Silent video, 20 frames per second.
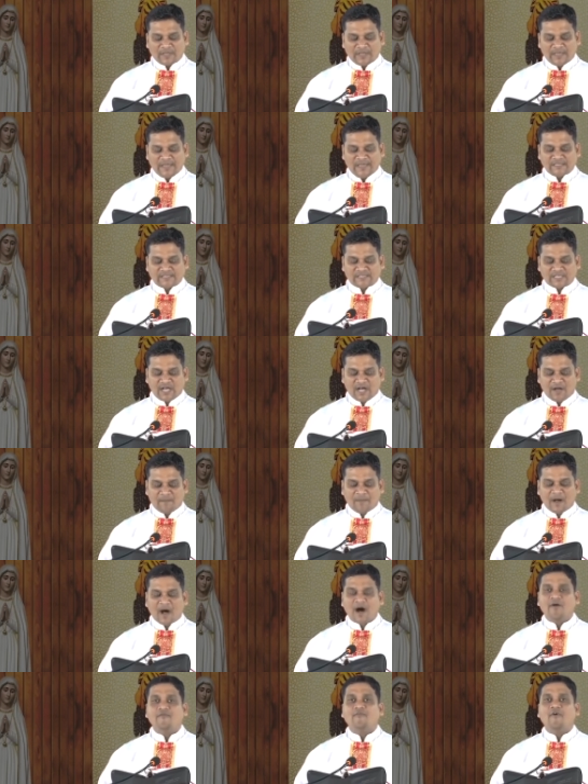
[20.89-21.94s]
is
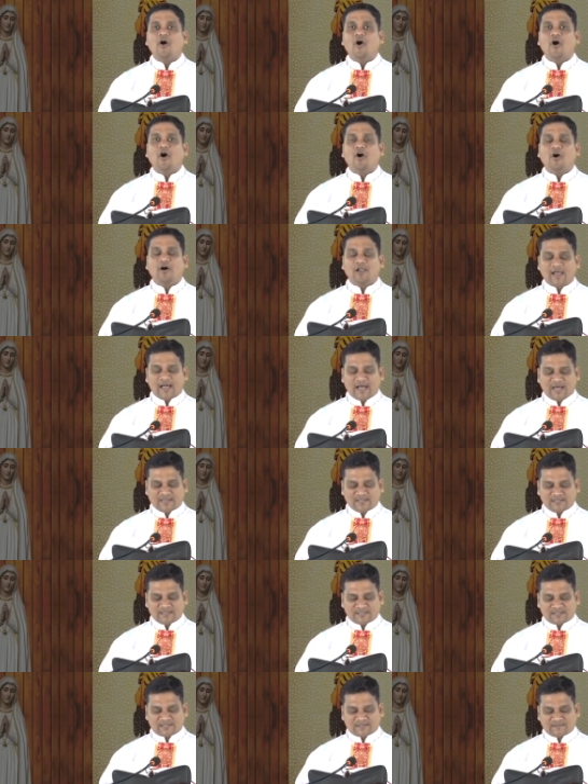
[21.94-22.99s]
above all
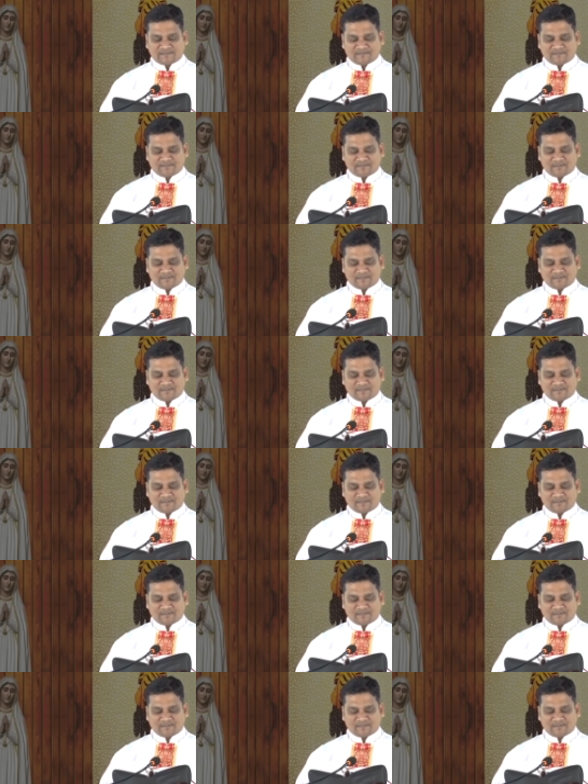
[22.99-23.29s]
others.